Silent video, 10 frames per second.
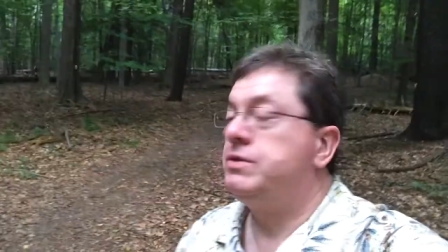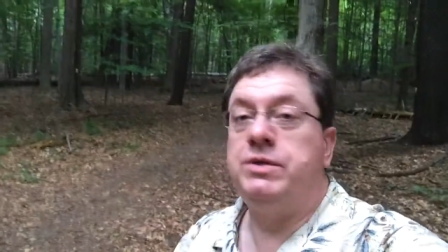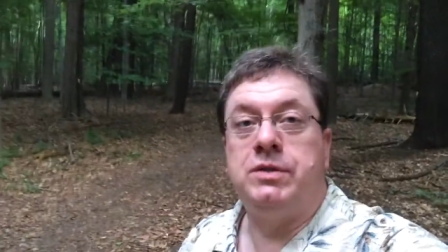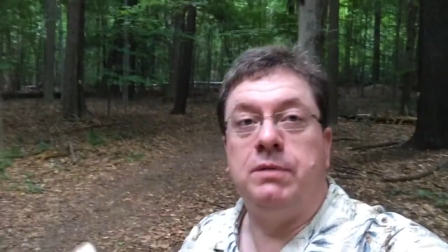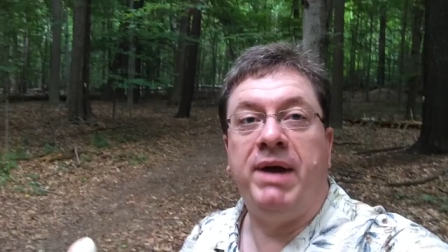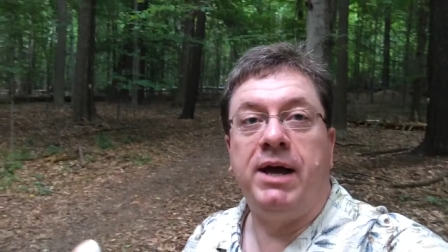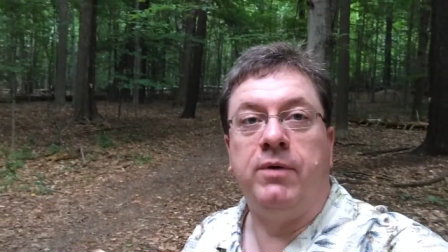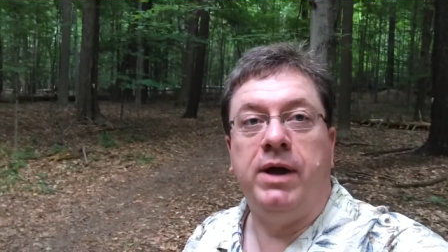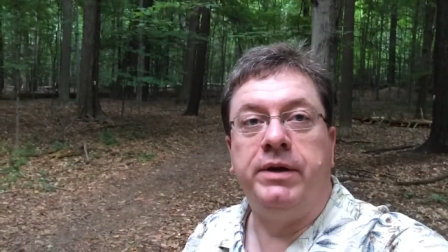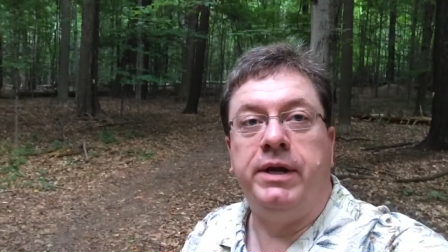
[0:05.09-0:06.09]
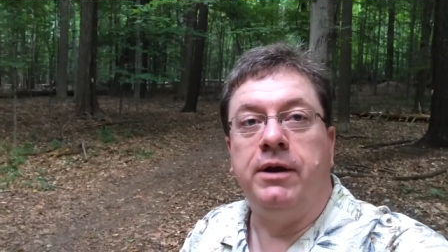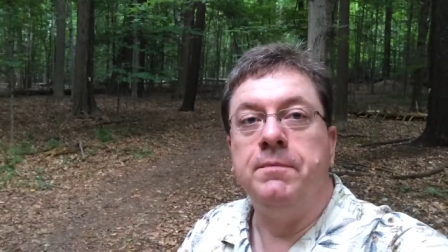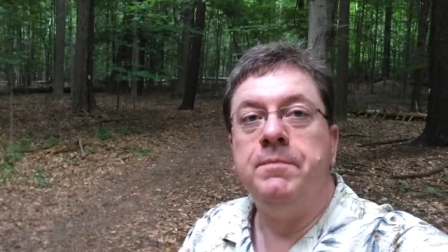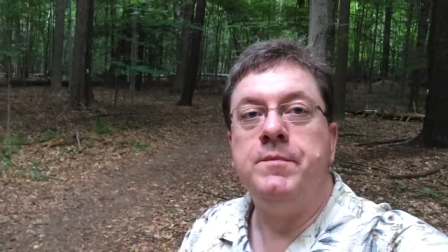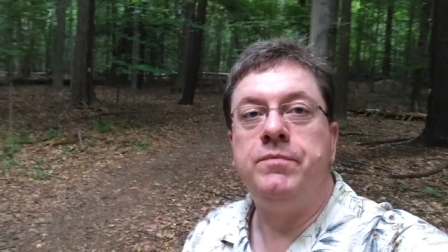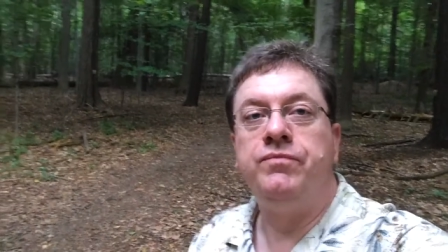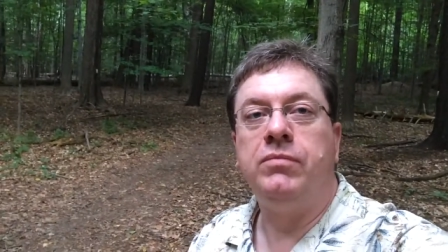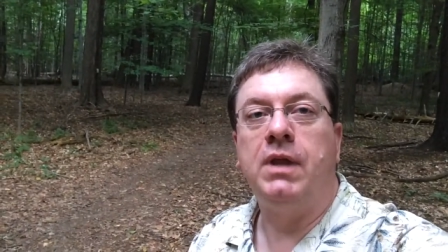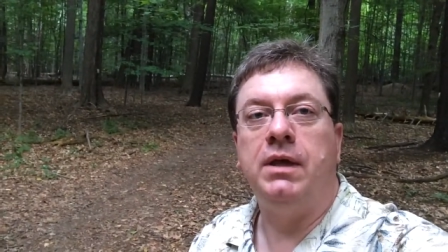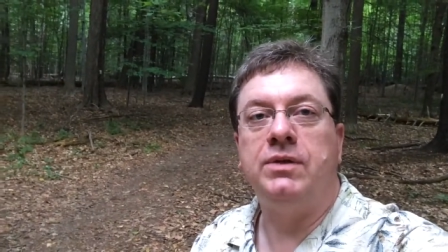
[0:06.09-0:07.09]
is just the background here.
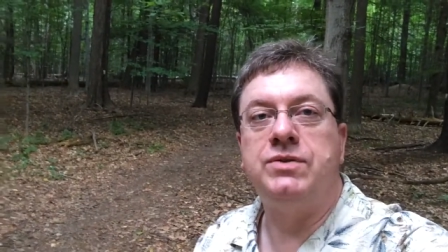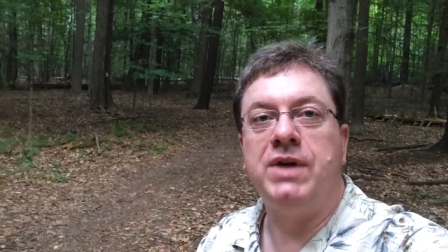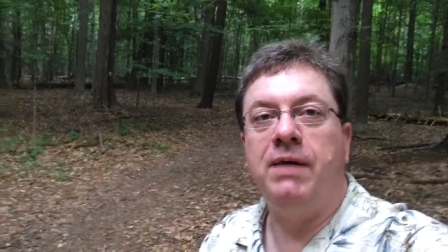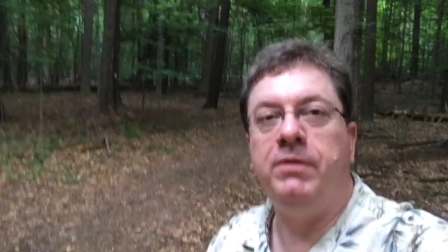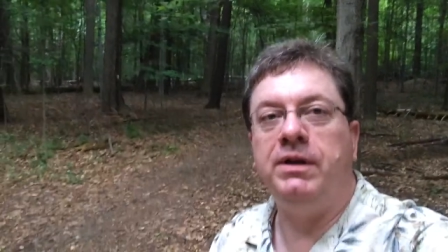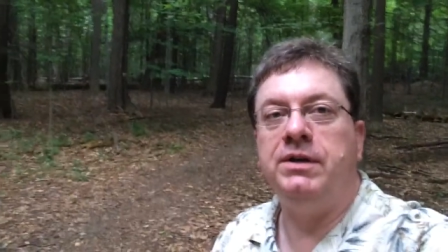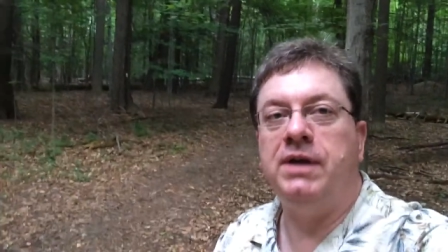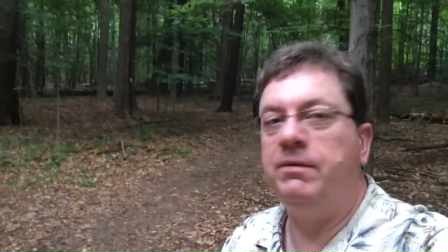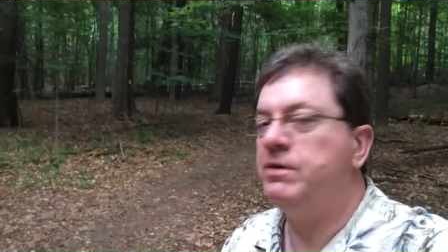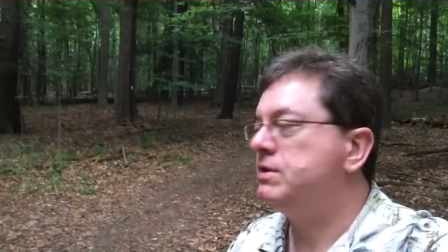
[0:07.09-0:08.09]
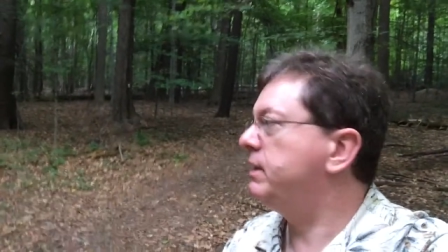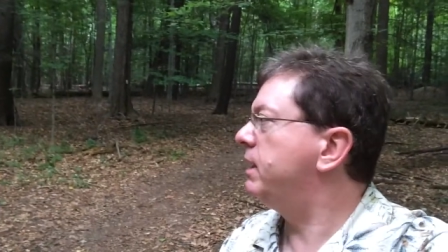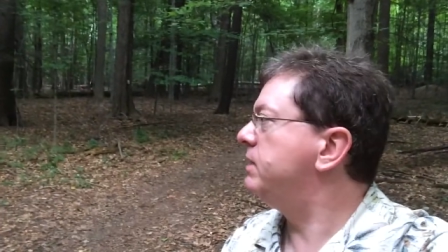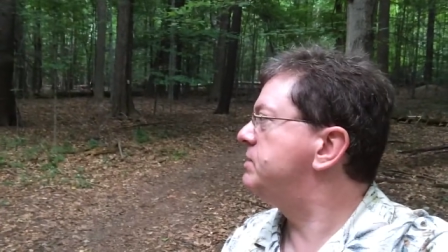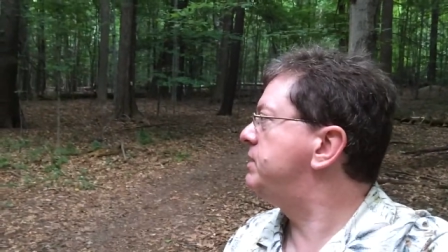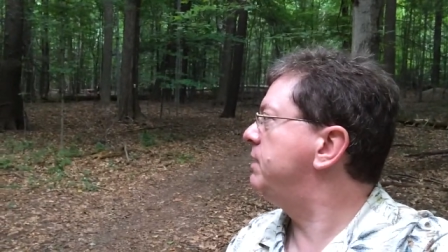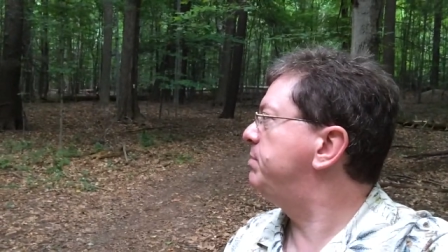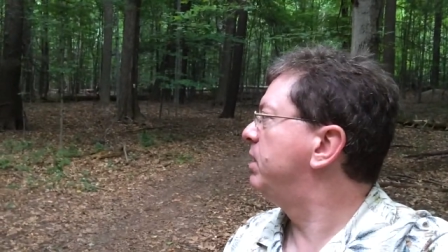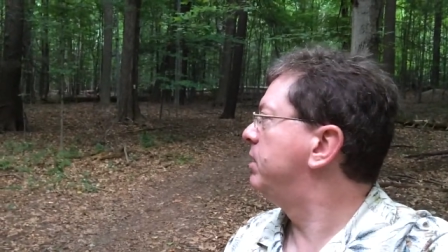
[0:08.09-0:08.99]
It's ob obviously a deep,